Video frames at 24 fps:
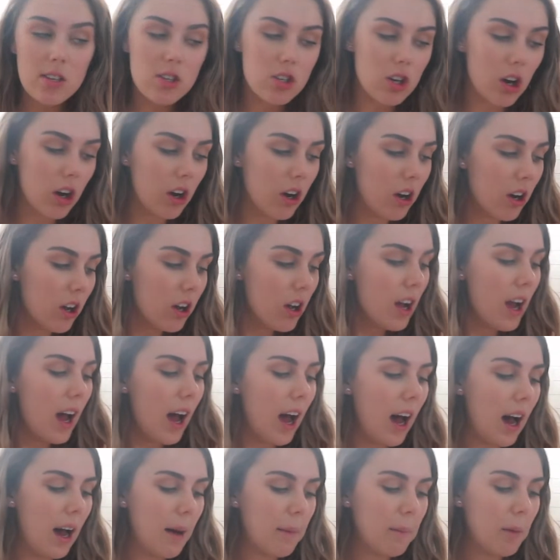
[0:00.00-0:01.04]
so
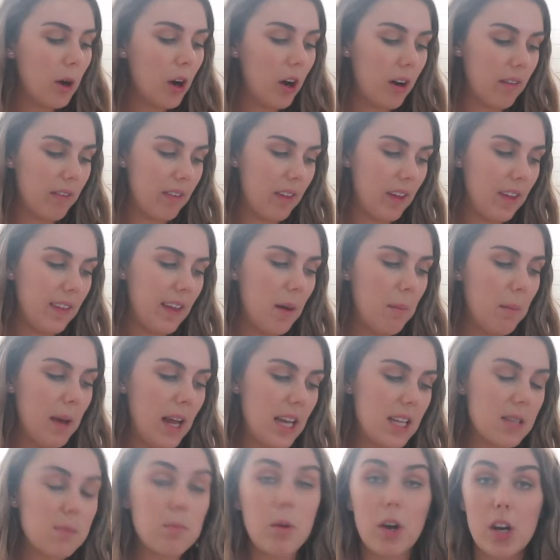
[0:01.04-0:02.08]
hopefully that
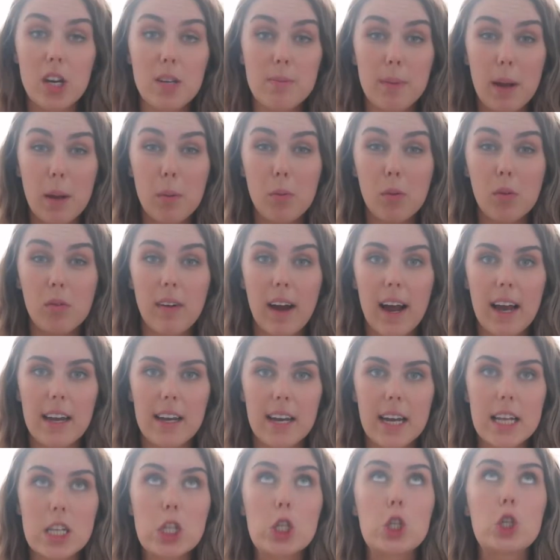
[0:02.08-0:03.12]
means most people find
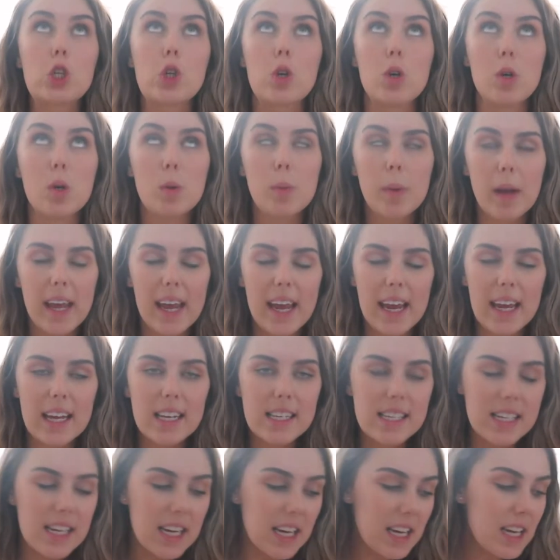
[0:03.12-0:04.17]
it super
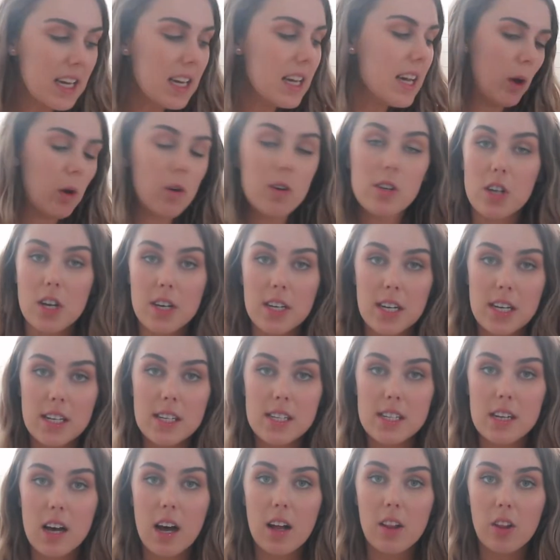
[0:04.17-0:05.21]
easy. Also did
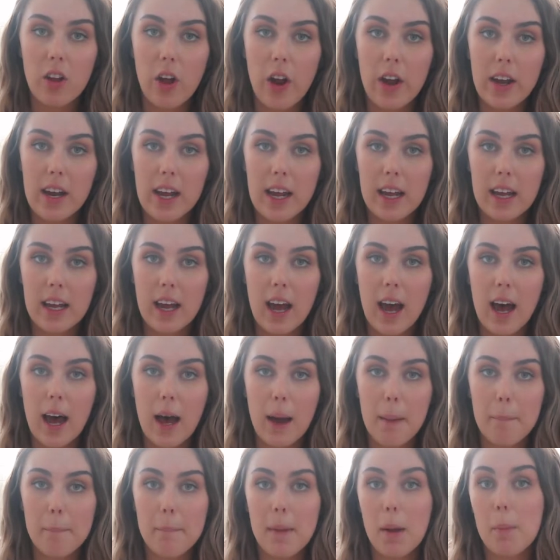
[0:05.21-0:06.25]
start learning
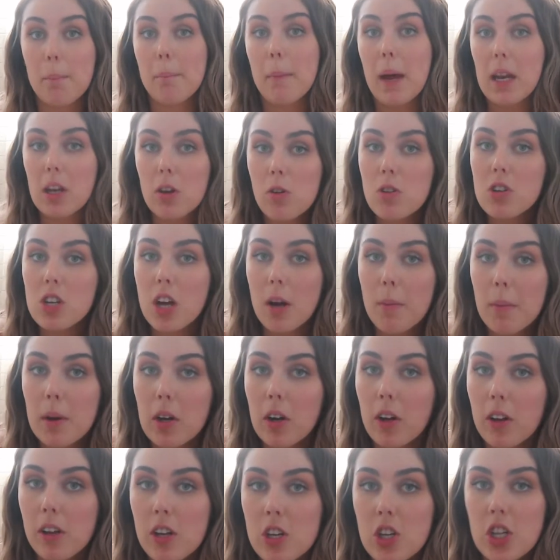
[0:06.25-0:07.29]
medical
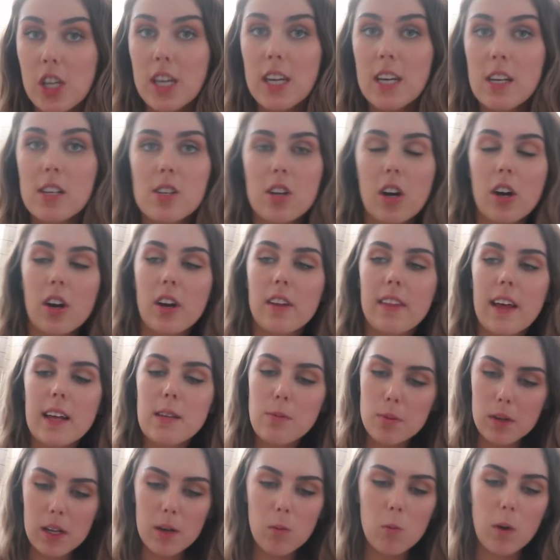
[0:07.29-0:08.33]
terminology, so
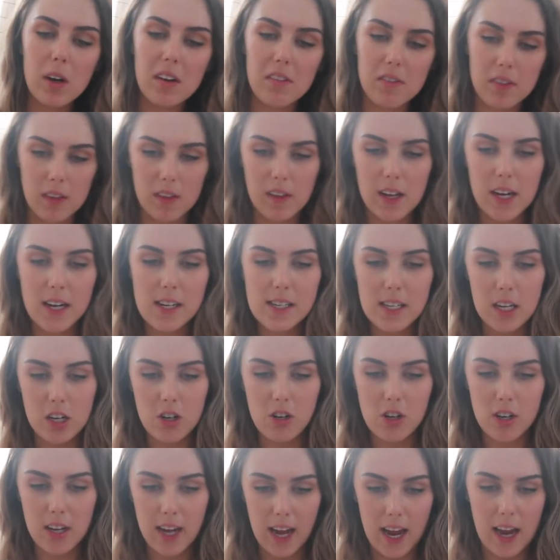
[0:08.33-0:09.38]
that's probably one of the things that
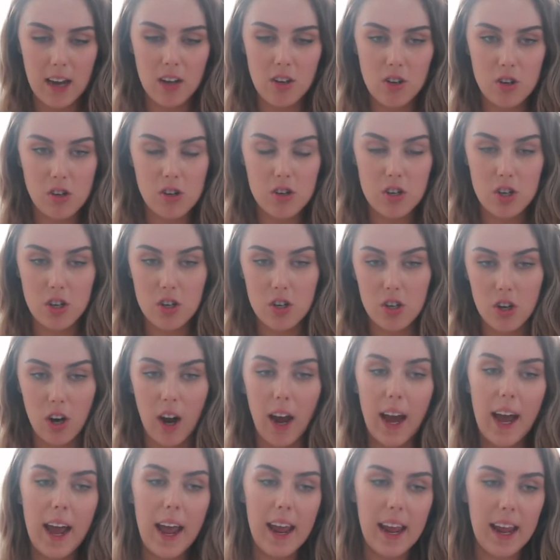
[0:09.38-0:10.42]
you can do to
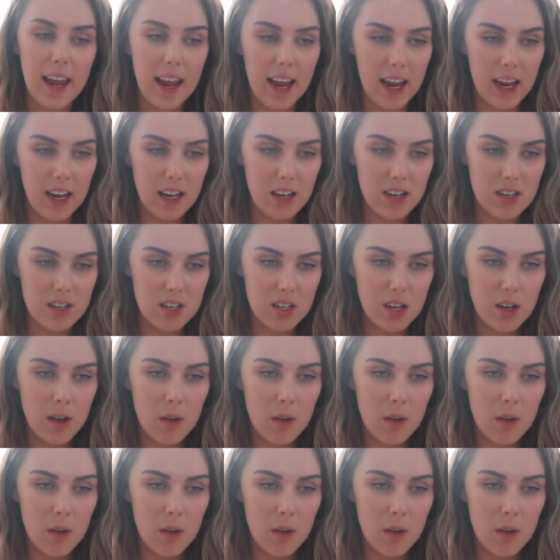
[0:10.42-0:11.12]
try and